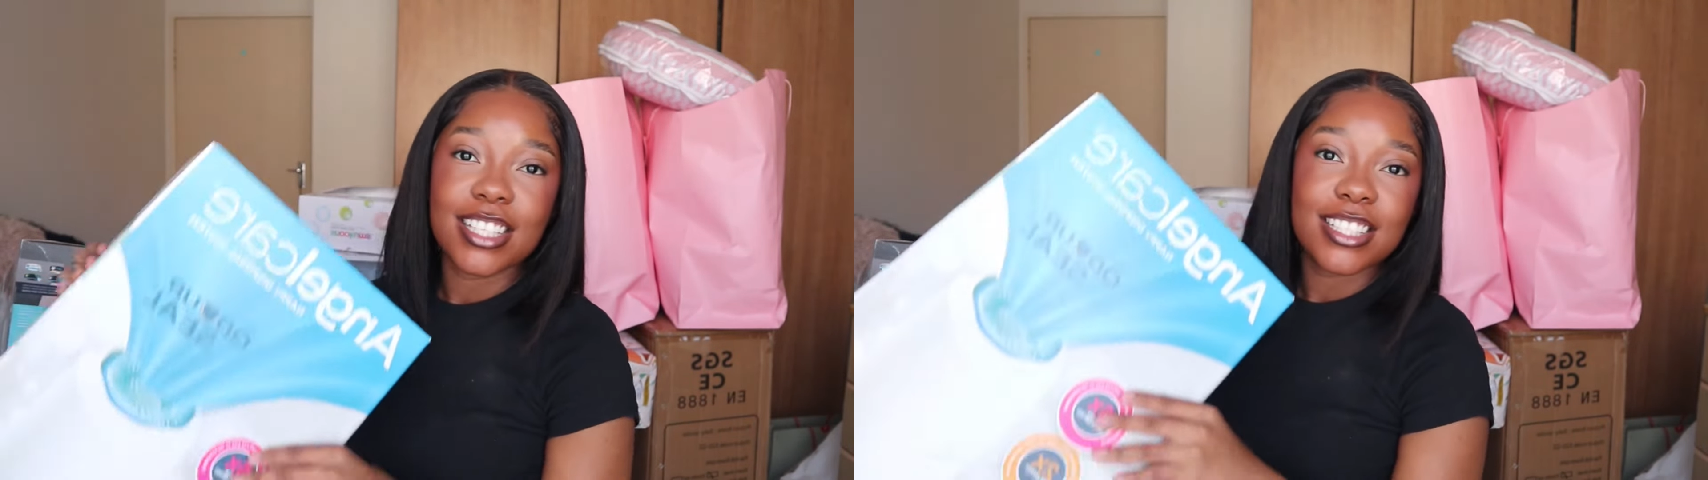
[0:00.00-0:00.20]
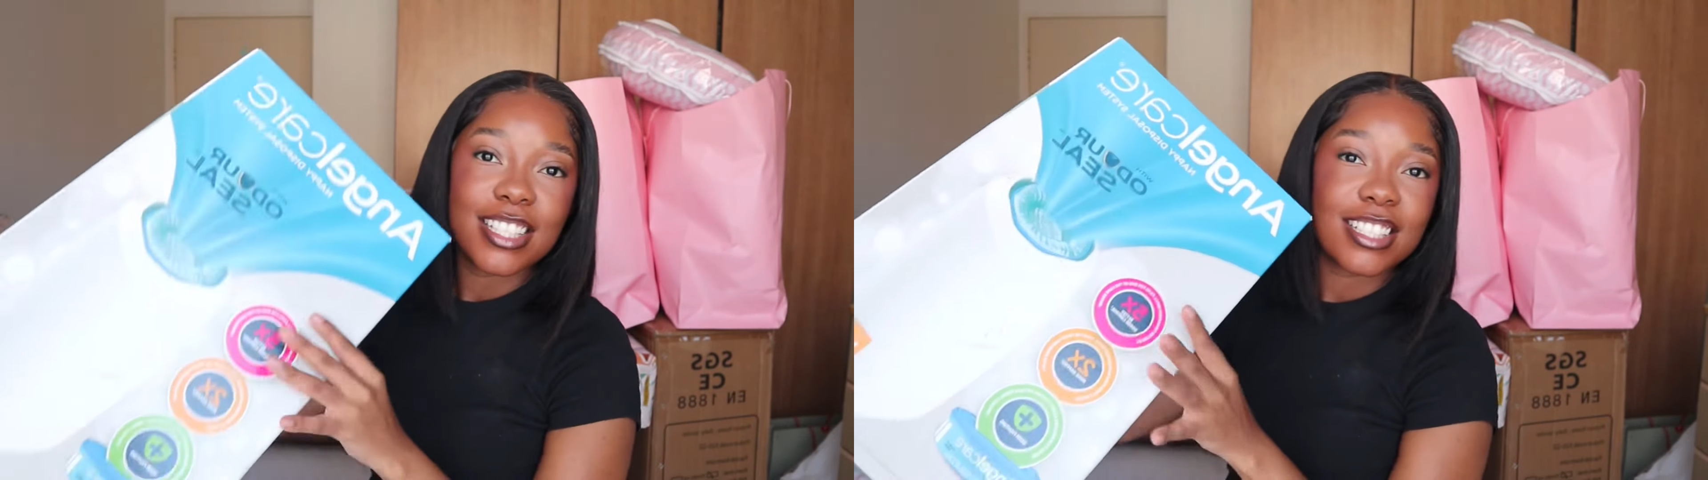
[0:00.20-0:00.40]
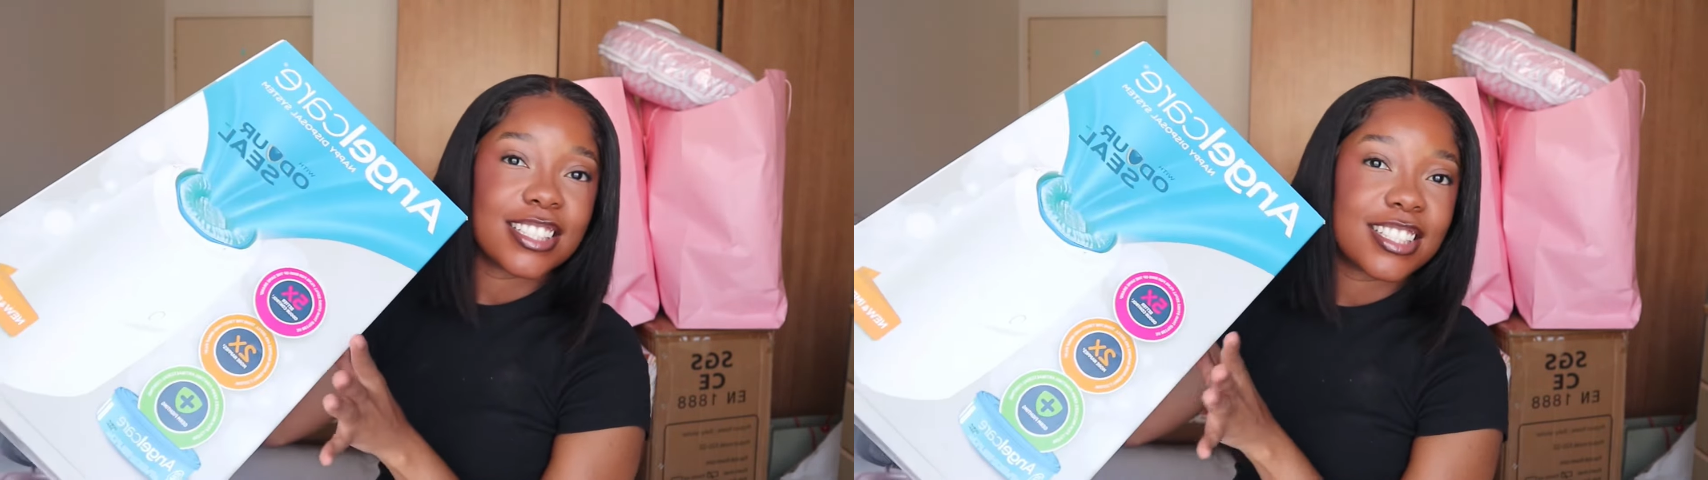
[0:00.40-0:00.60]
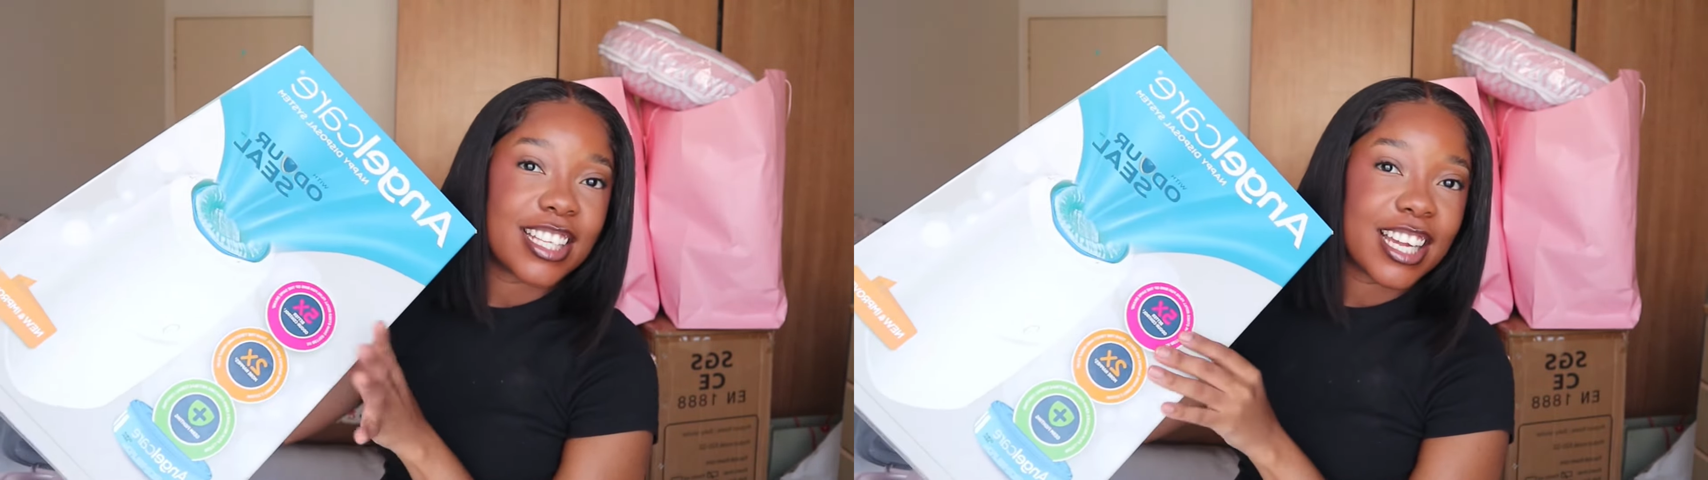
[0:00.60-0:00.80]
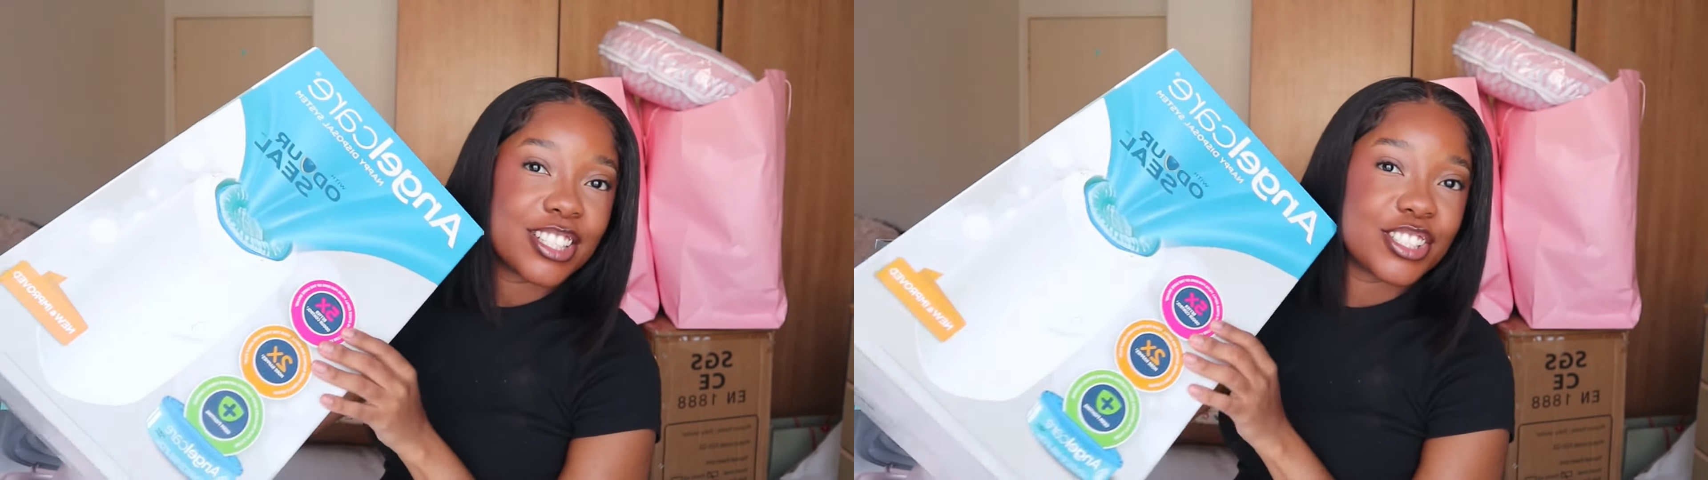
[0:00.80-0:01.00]
next thing is this
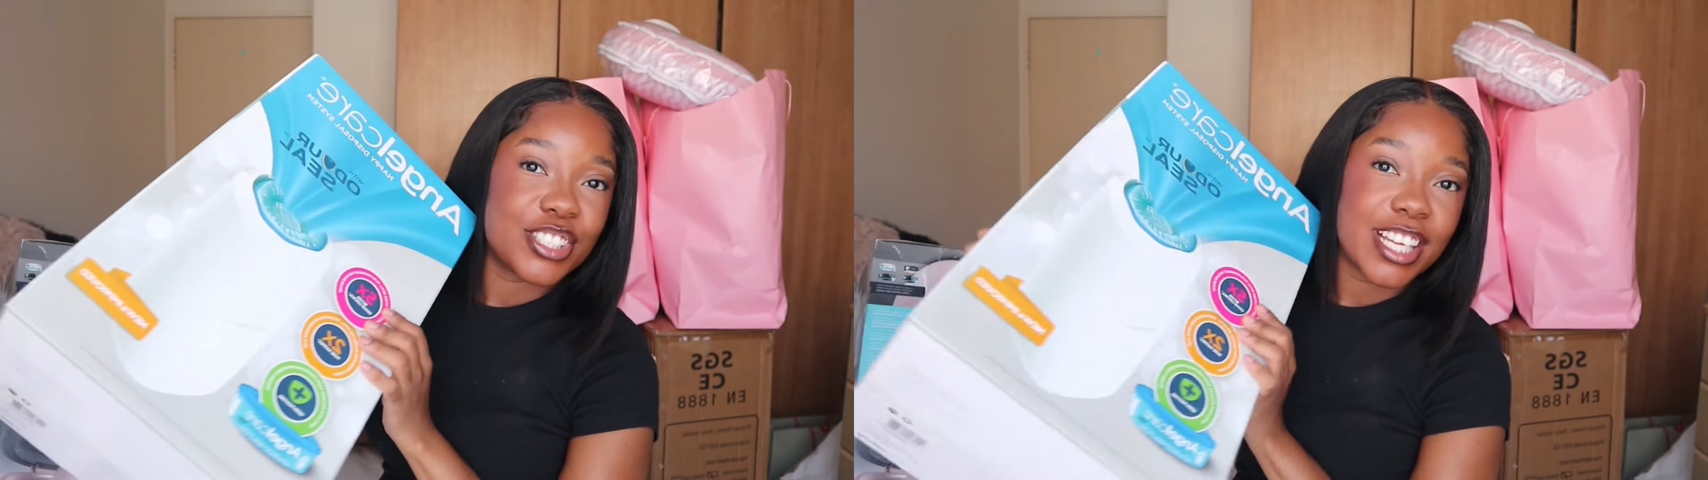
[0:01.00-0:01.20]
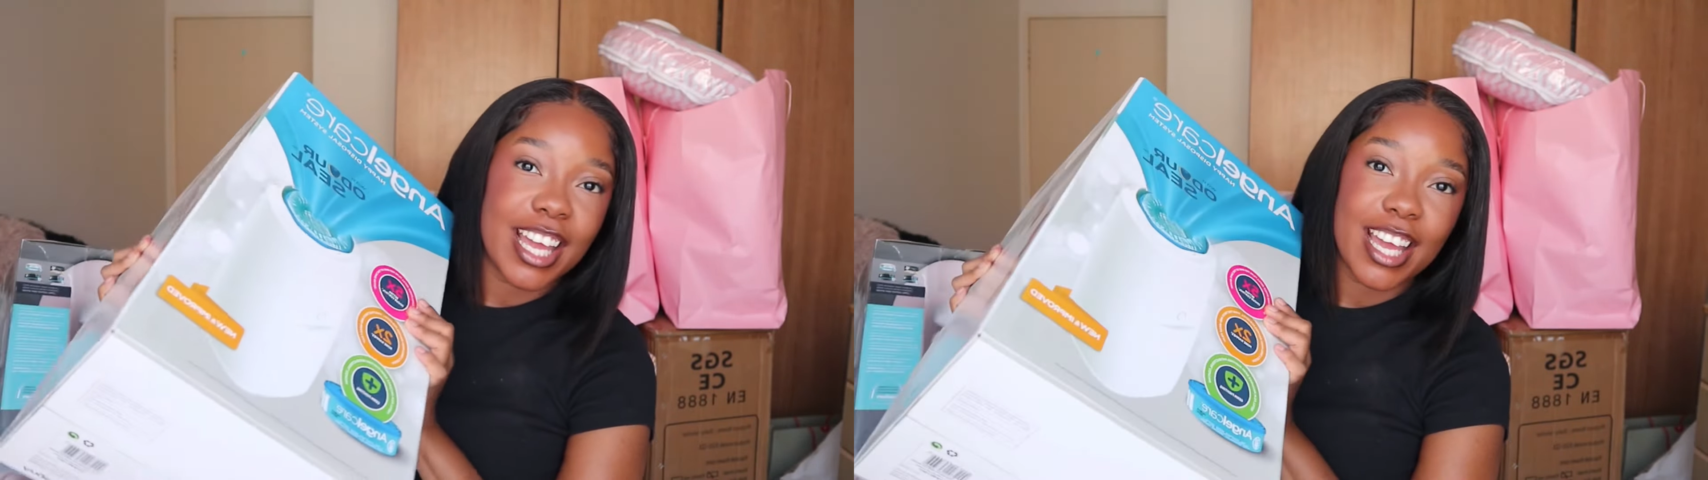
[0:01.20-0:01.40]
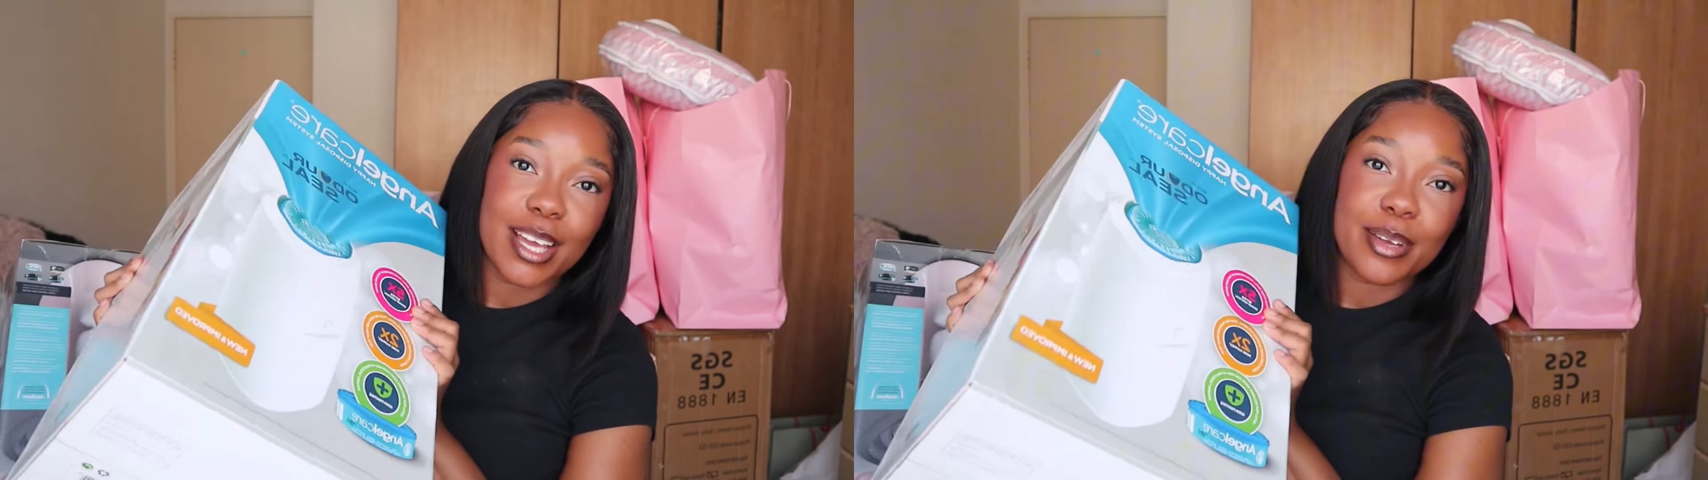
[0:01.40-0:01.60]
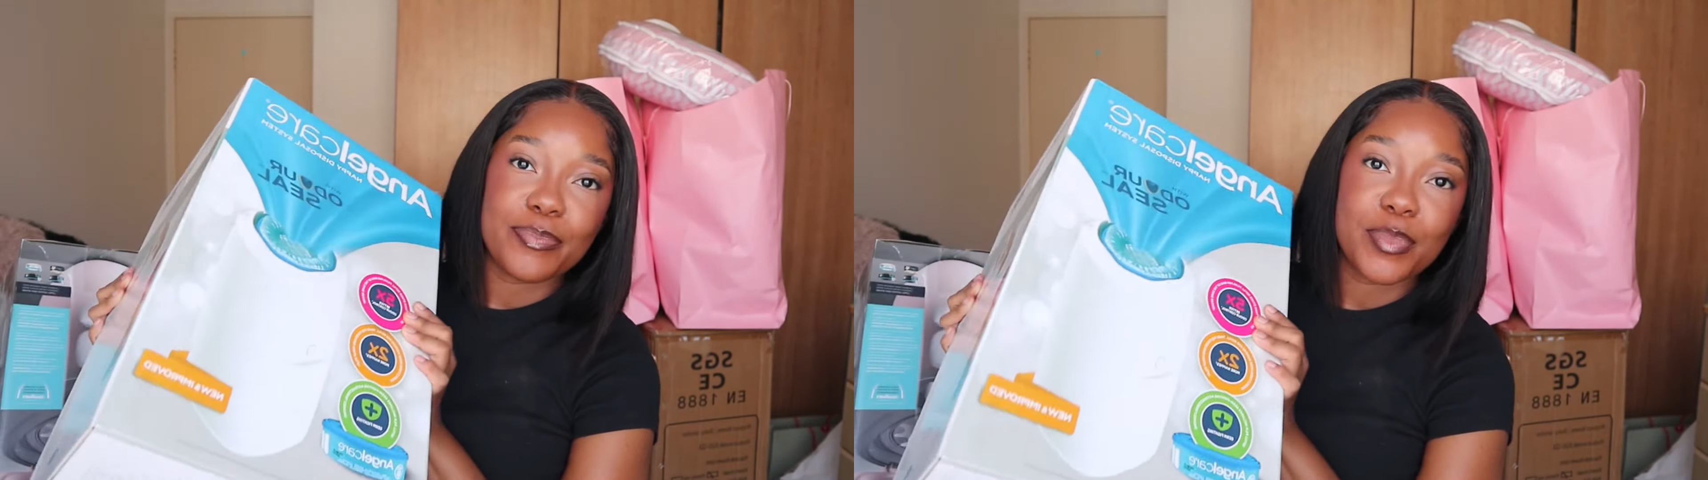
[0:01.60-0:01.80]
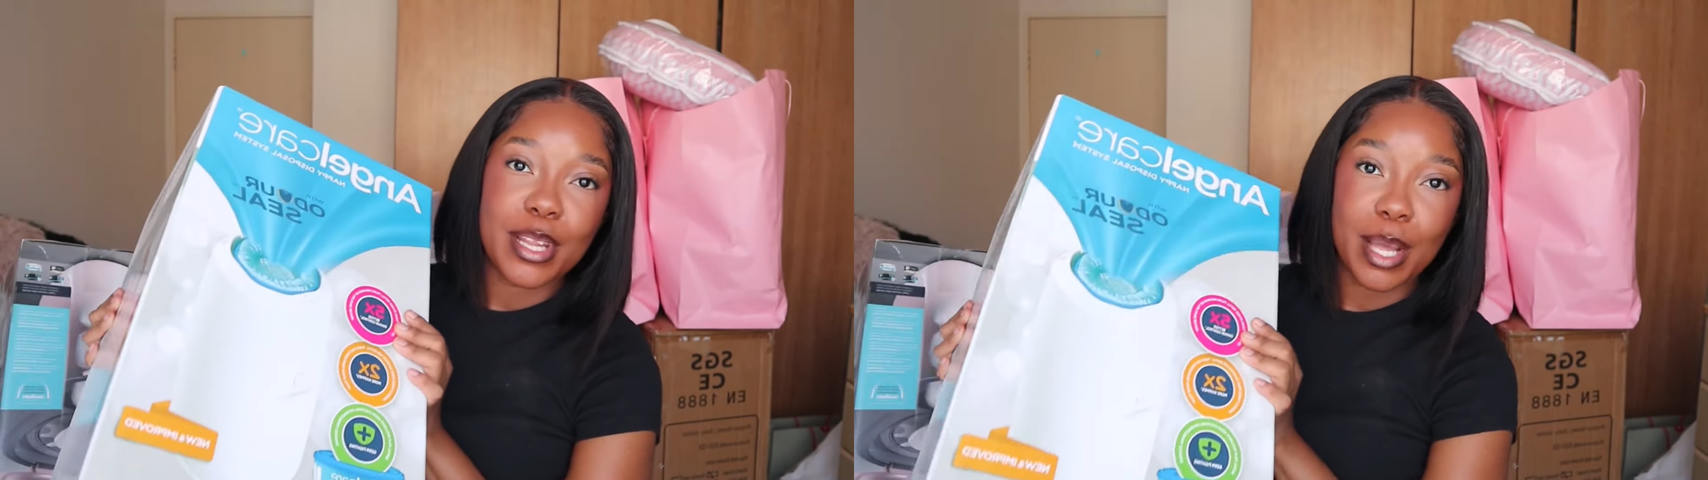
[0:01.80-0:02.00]
Angel Care